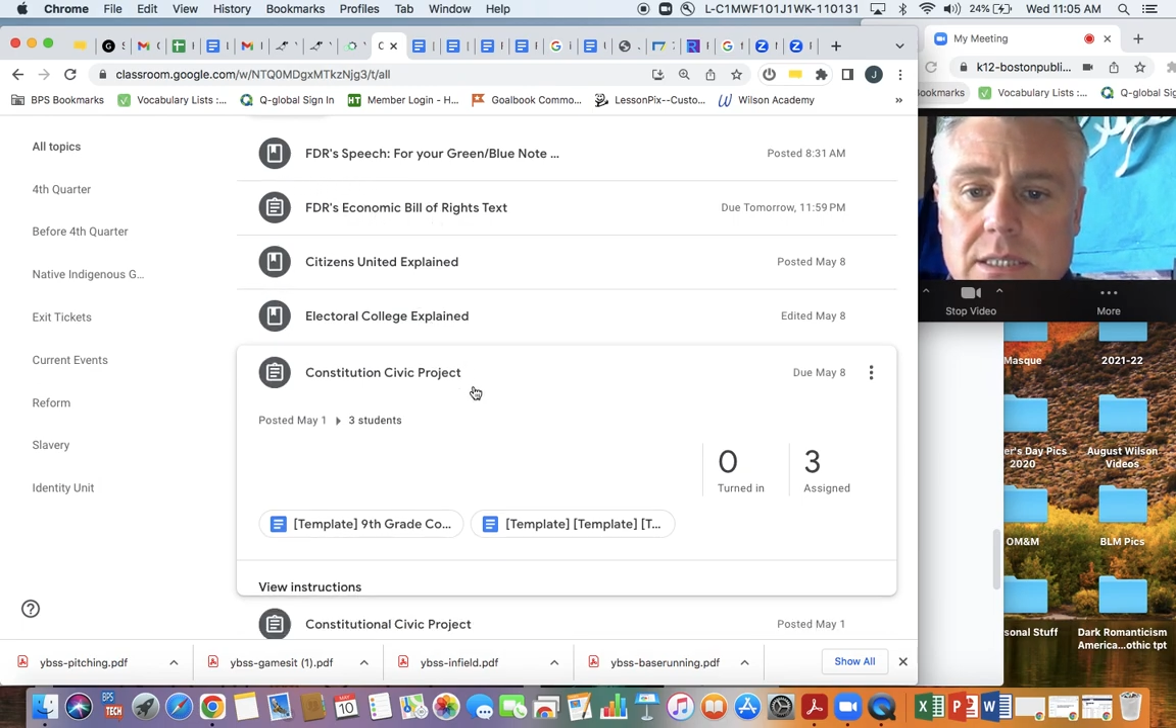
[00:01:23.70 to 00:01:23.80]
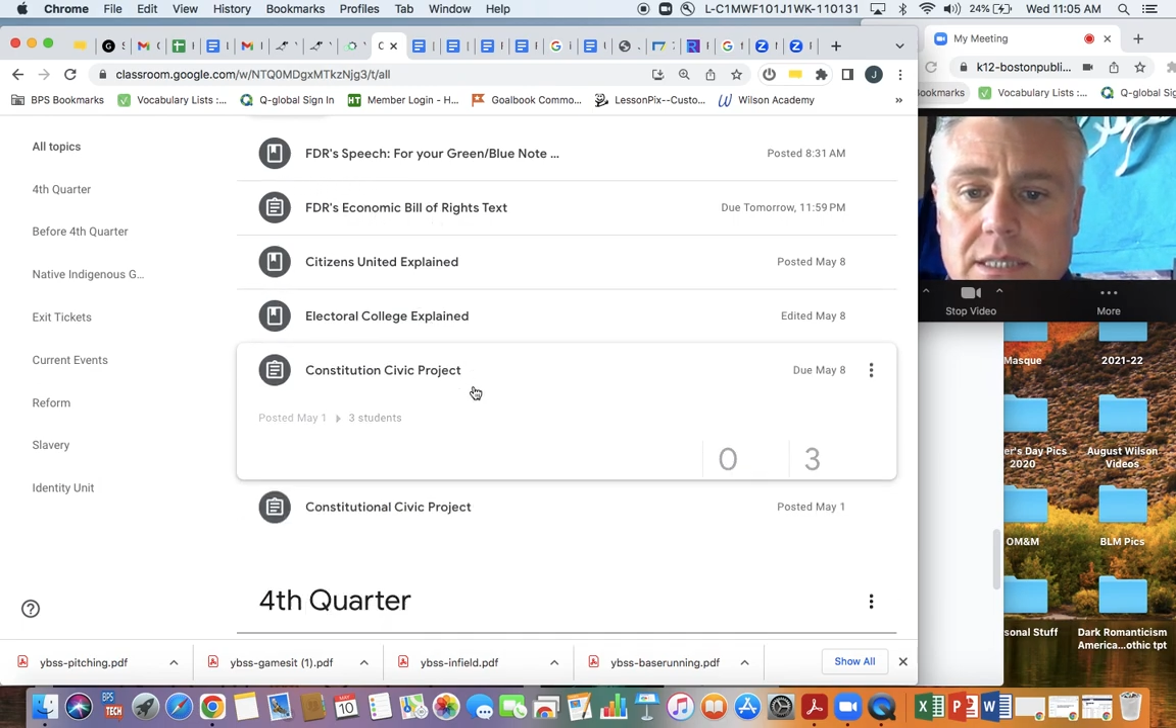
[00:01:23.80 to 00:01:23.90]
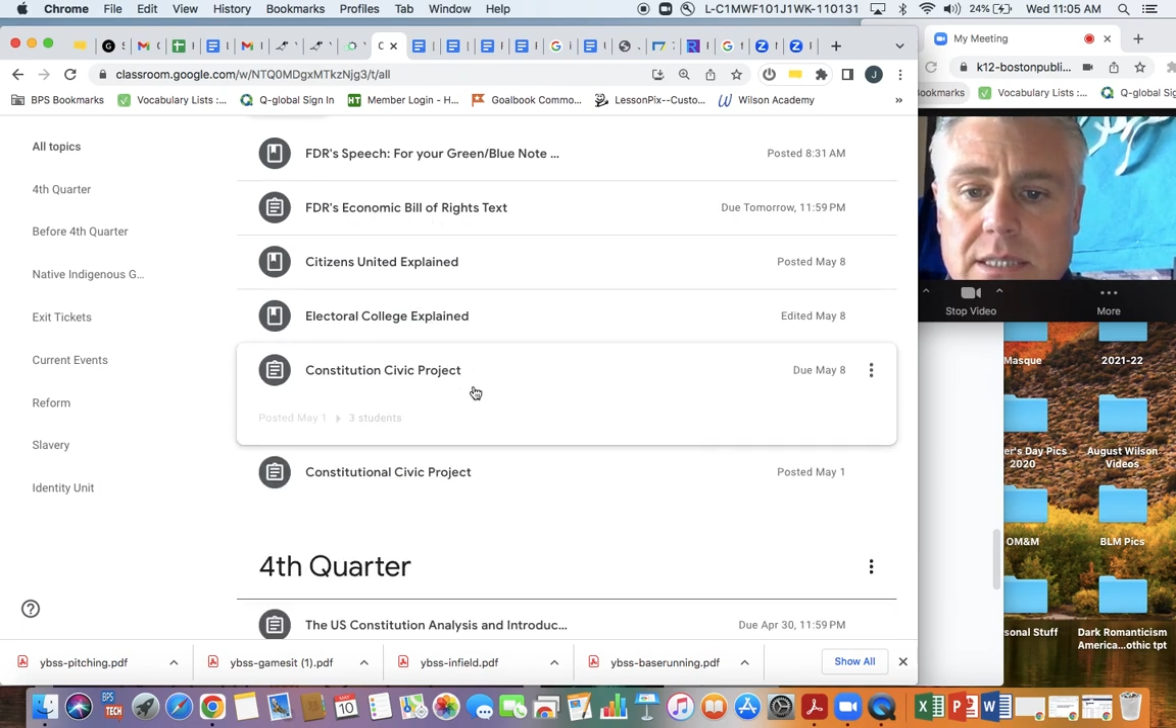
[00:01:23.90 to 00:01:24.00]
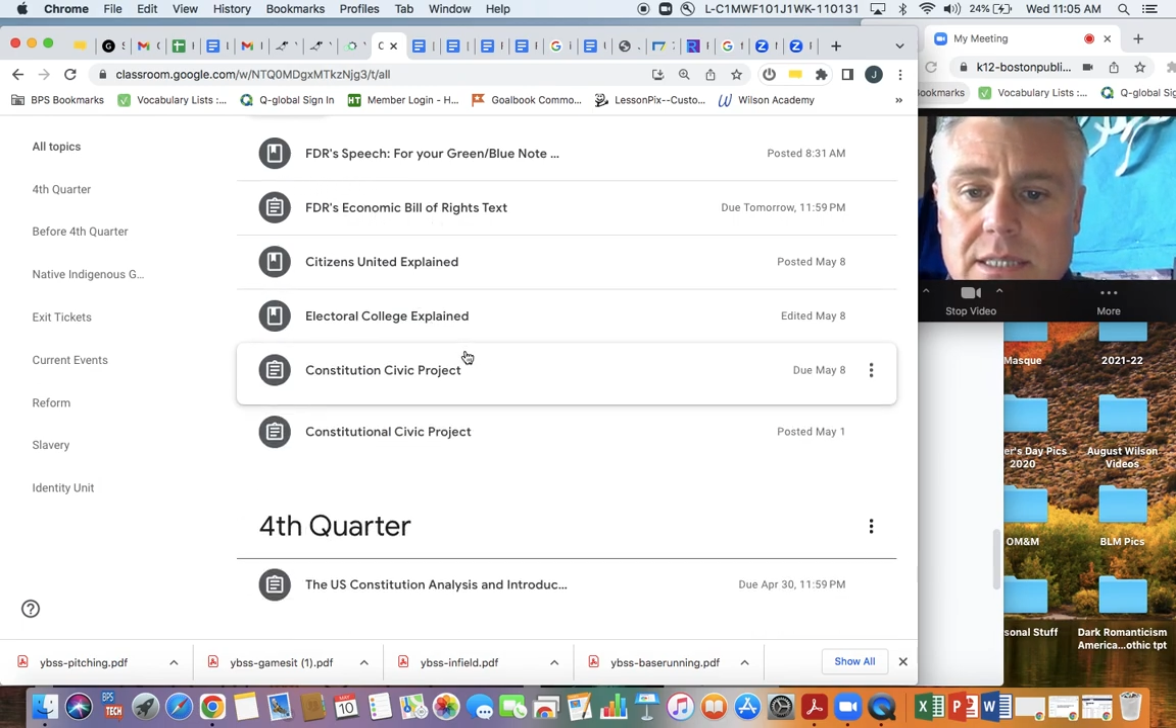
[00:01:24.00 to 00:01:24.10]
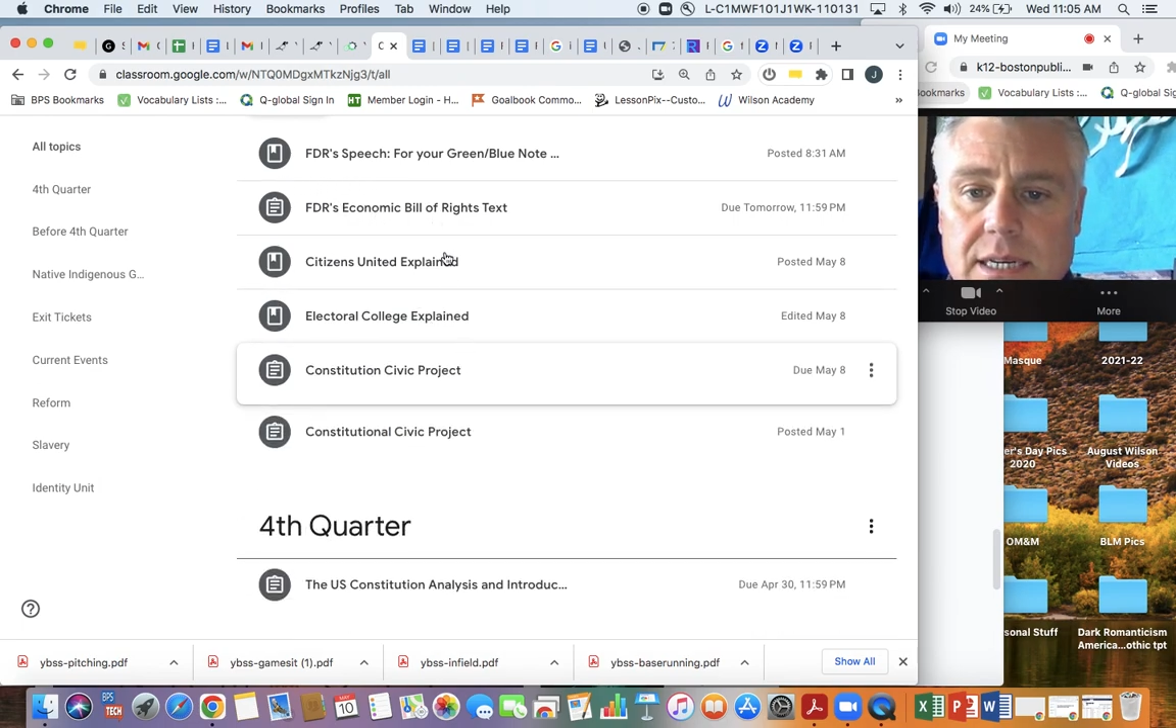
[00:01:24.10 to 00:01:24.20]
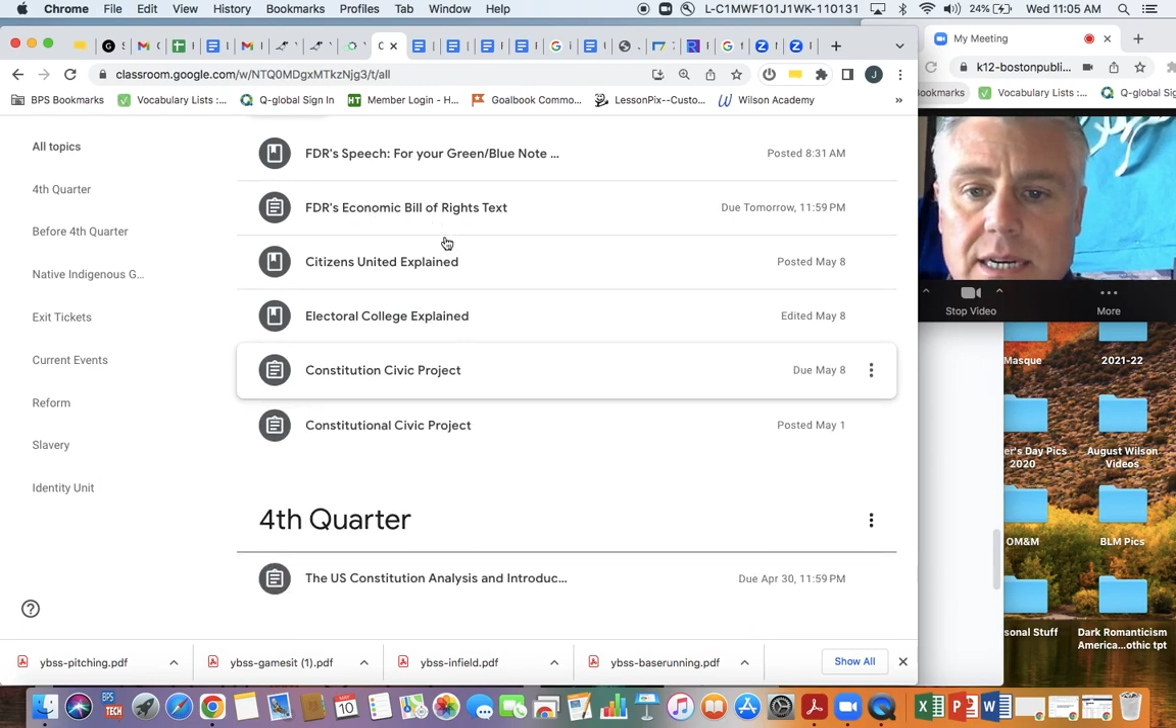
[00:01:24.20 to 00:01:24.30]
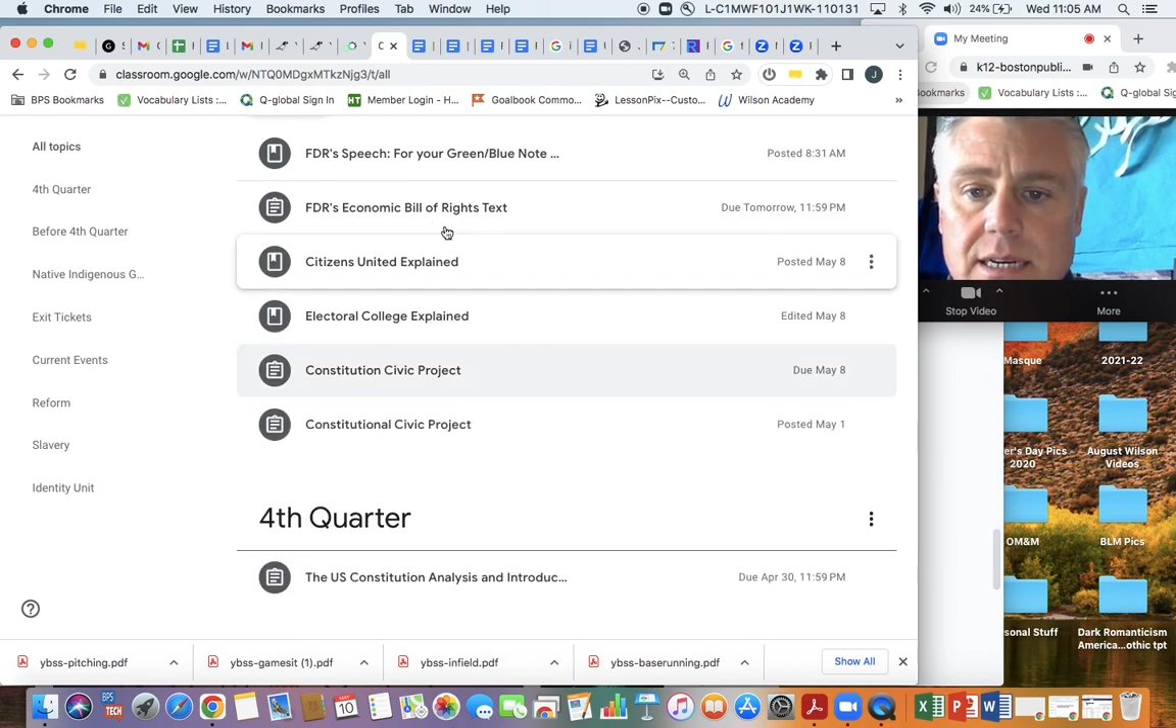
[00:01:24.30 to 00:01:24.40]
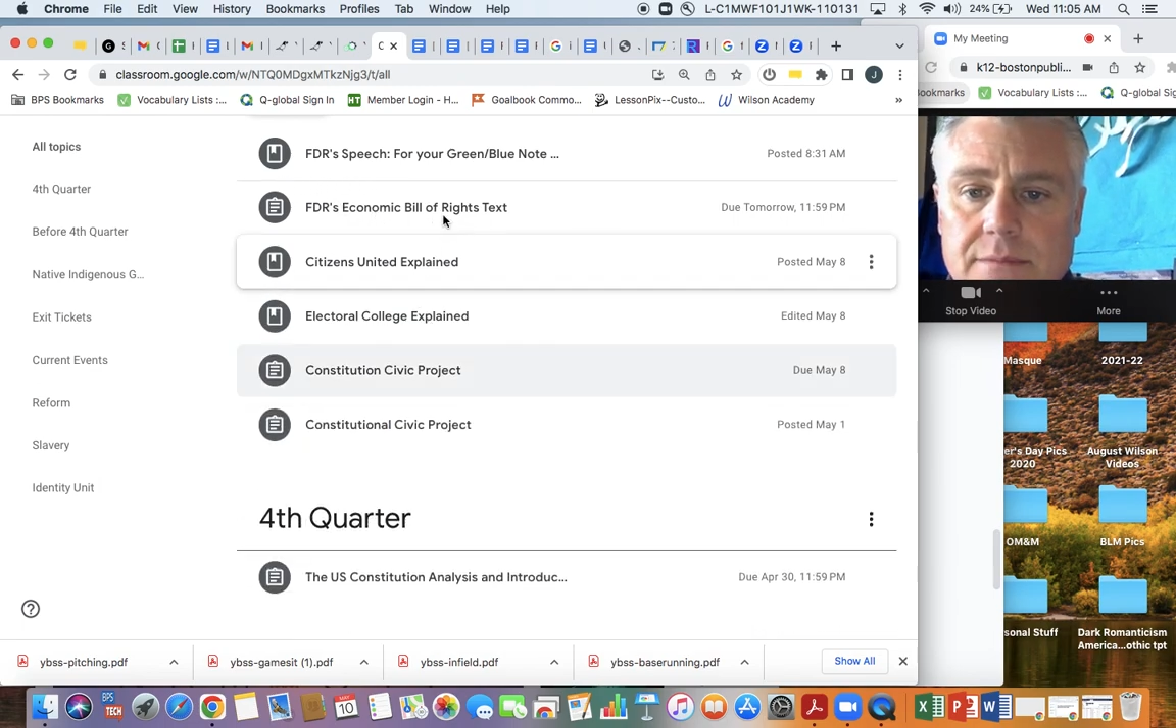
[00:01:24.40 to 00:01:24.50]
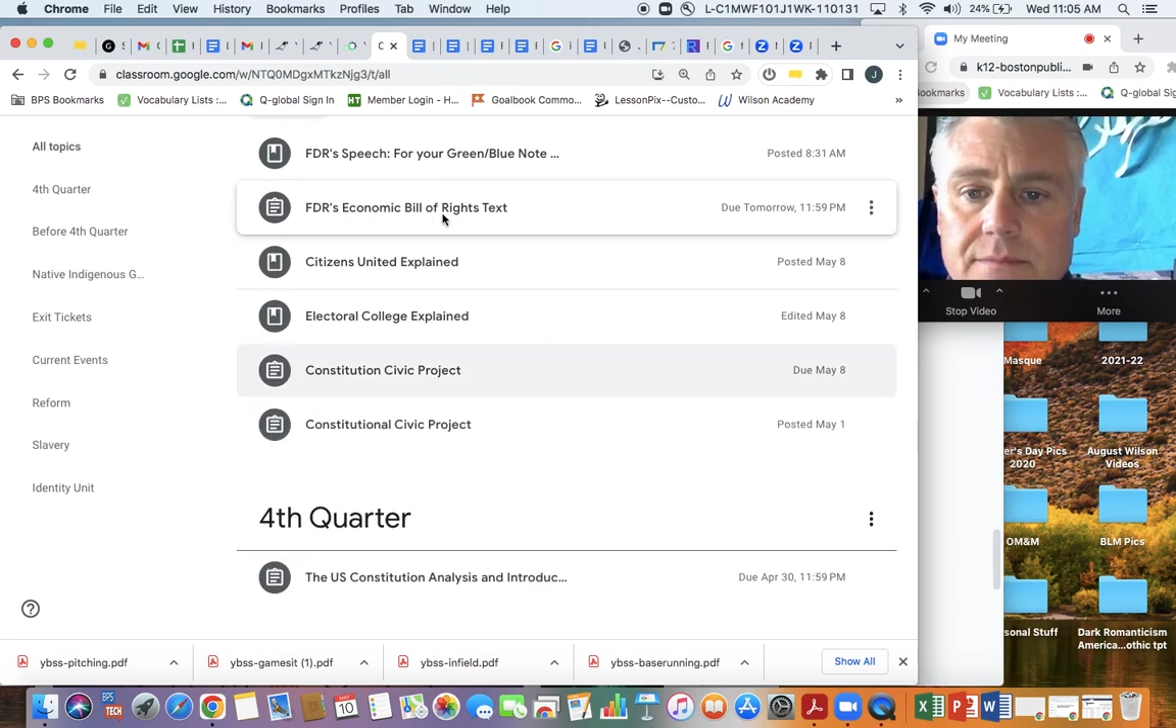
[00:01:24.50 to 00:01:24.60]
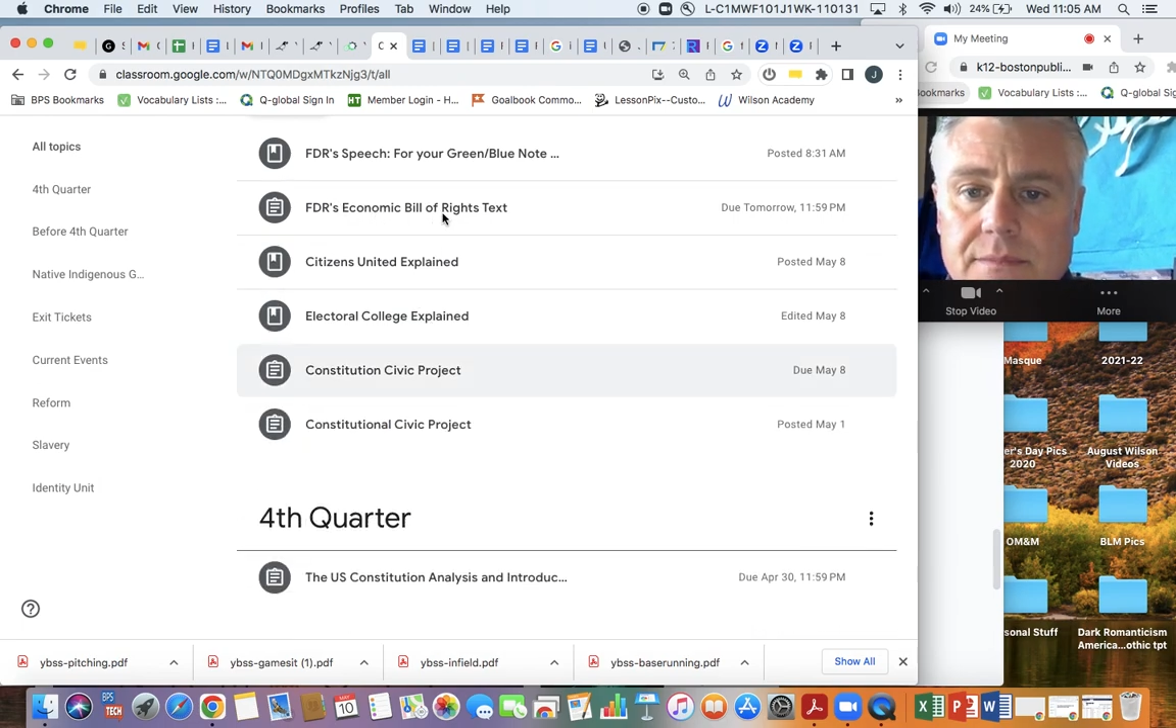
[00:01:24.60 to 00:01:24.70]
Come
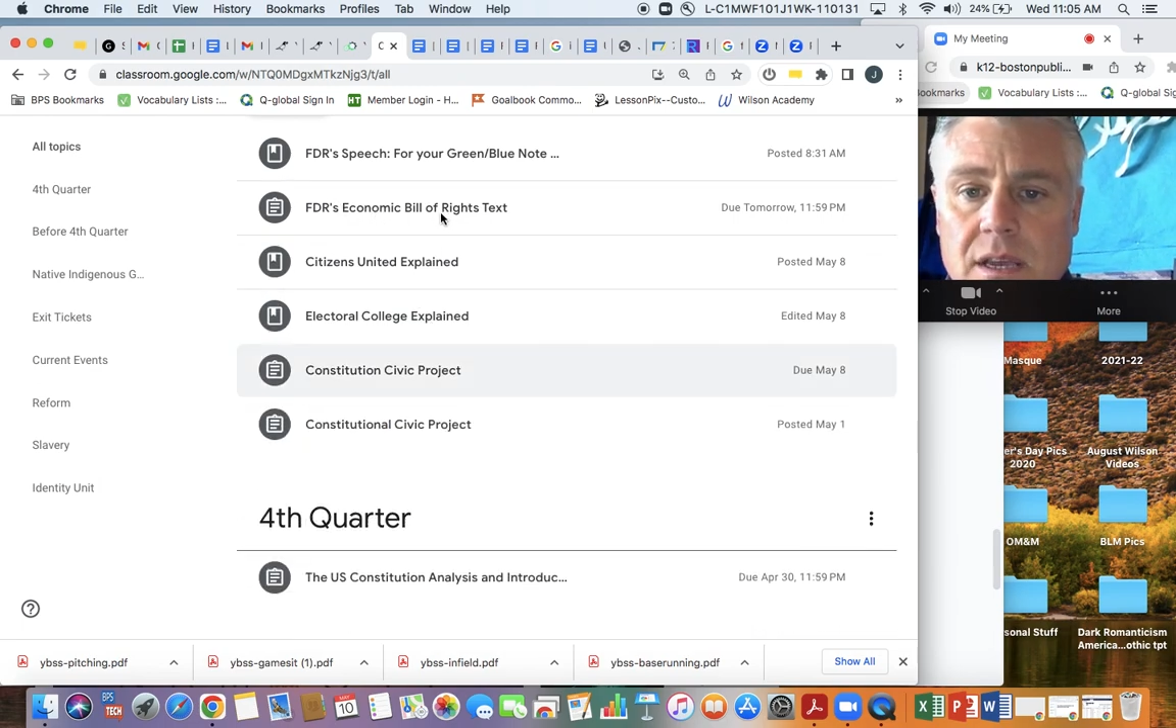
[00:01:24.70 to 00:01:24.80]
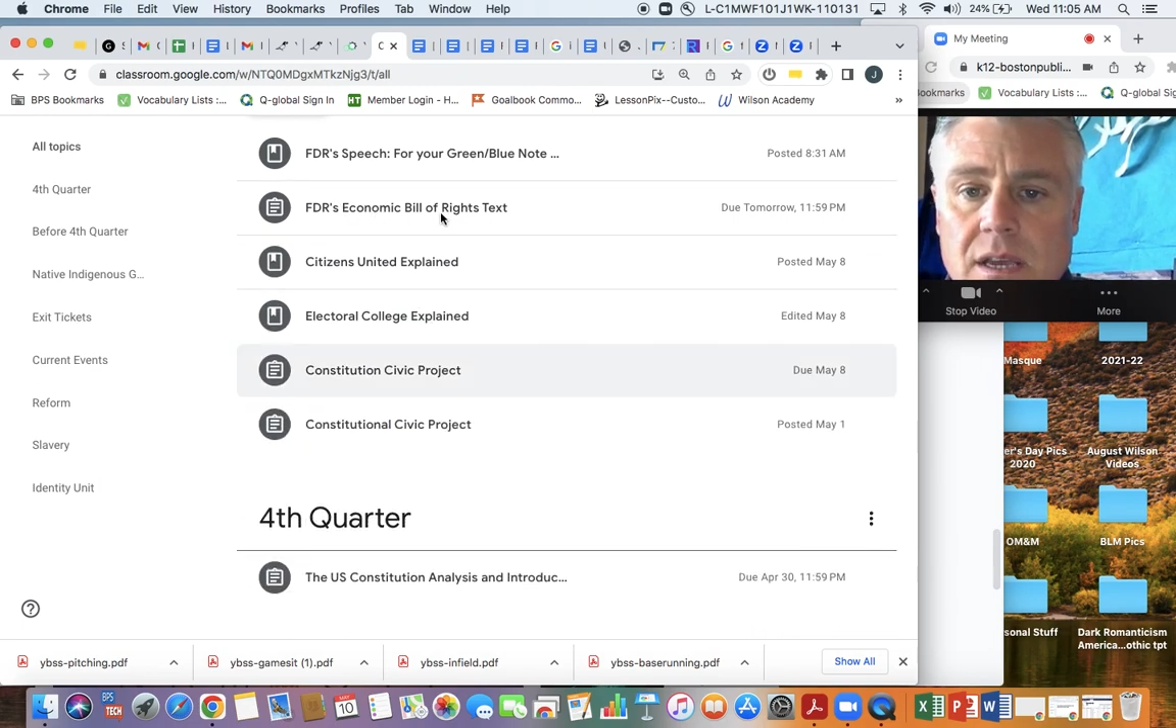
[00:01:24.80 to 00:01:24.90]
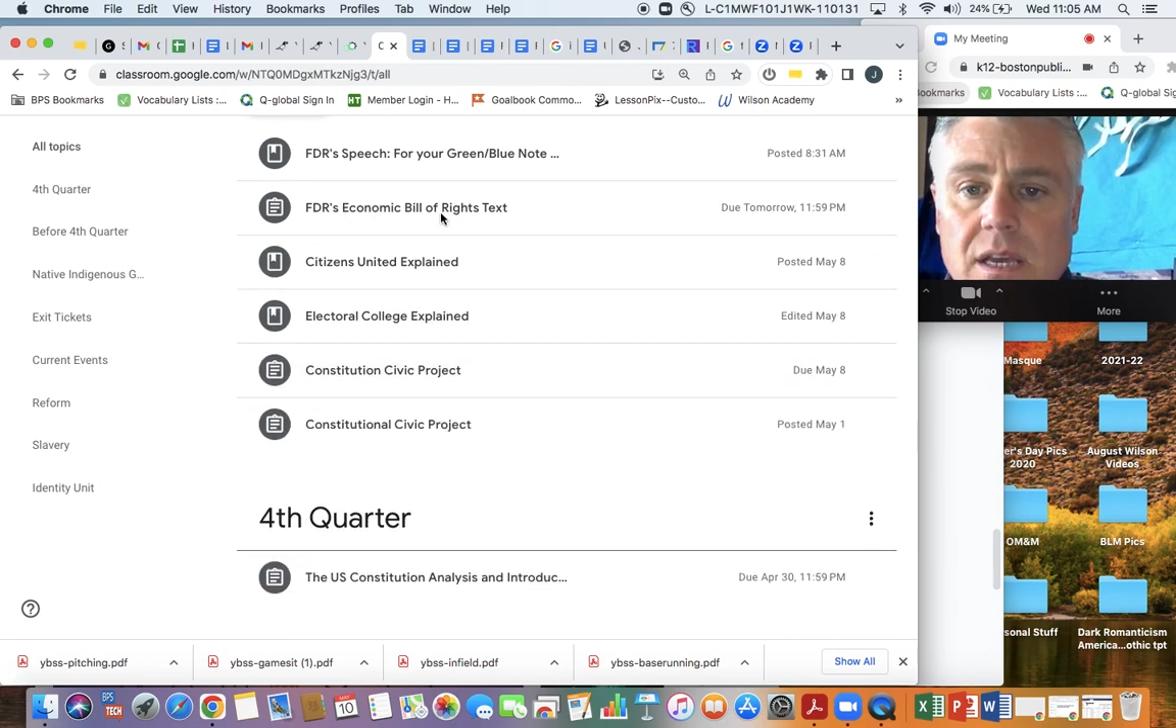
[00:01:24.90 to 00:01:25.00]
on.